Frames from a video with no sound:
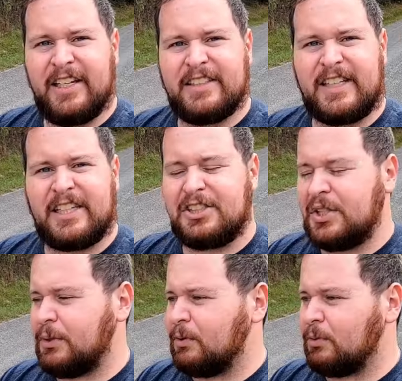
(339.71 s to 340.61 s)
is that
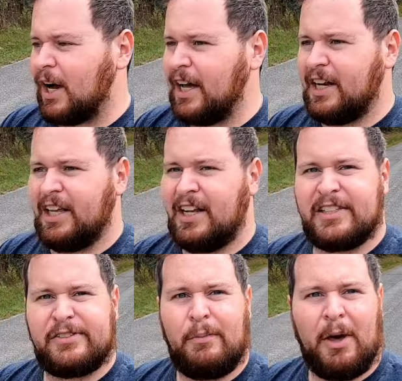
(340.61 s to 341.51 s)
she would ride
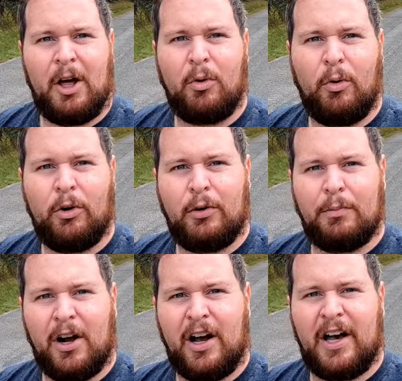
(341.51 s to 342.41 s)
in as a mail
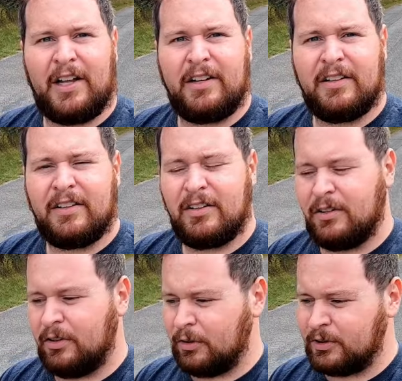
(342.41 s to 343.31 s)
order bride
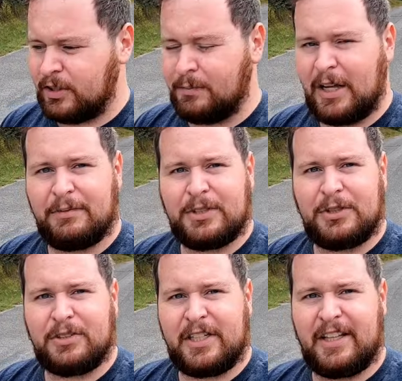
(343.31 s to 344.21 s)
or sometimes
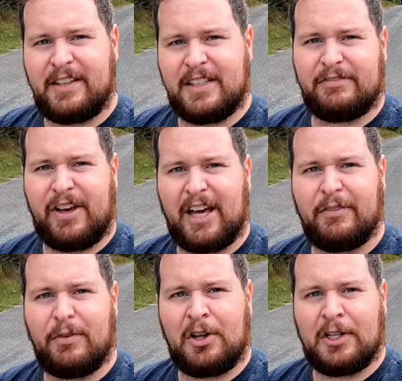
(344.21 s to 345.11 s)
she would take these
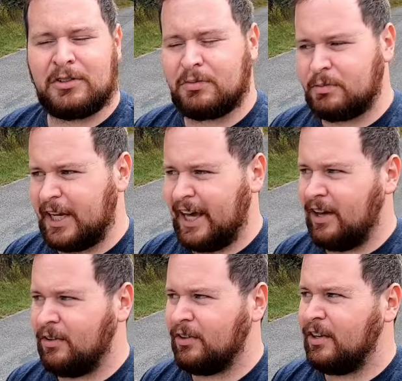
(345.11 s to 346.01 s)
vagabonds from
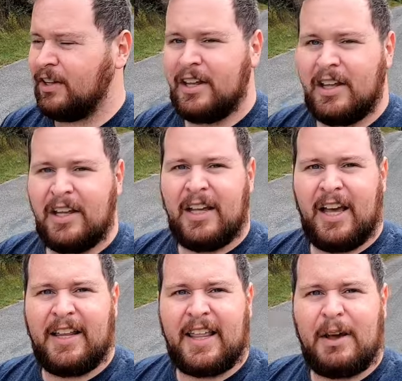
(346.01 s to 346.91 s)
town
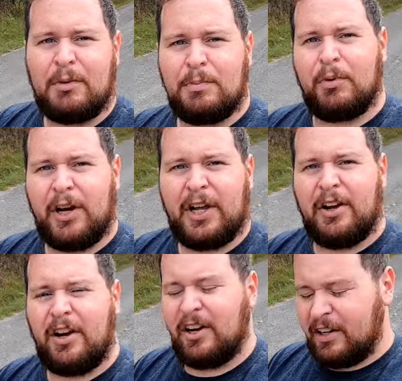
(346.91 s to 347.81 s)
and they would
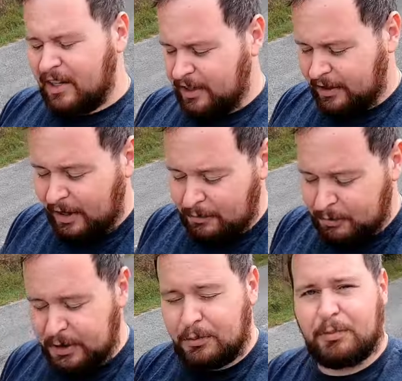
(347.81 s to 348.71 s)
bring her
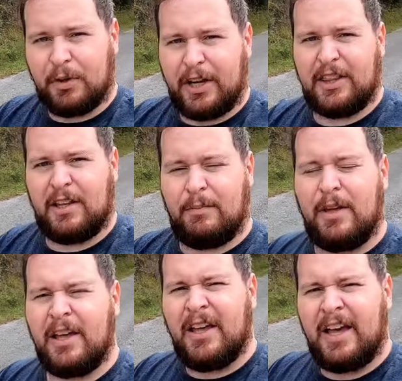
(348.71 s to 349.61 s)
they she would bring
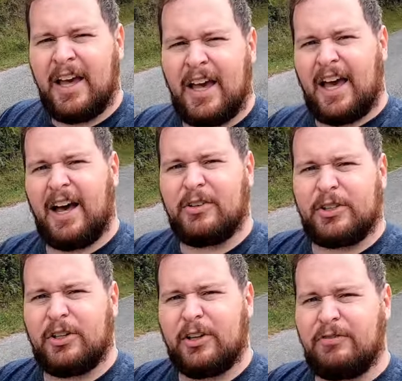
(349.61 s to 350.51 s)
them
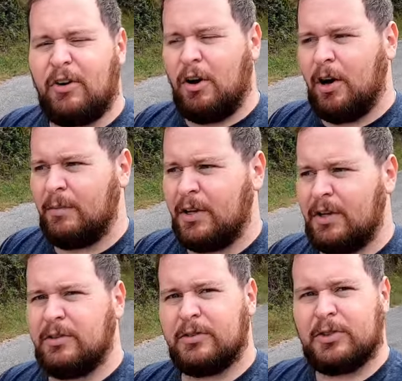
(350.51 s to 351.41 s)
out to her farm
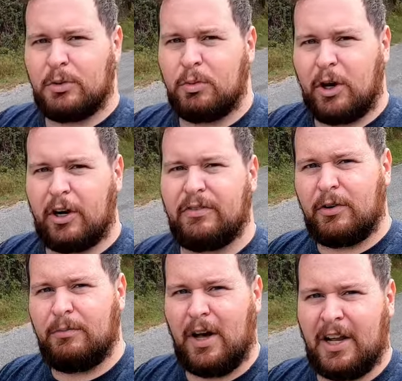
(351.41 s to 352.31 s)
to work
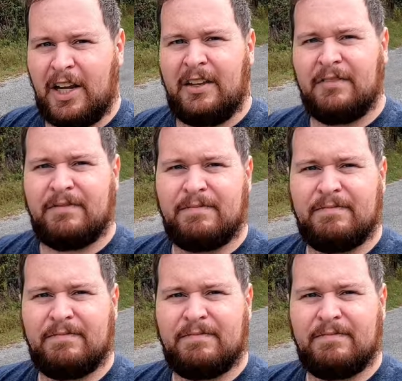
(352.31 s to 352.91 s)
for money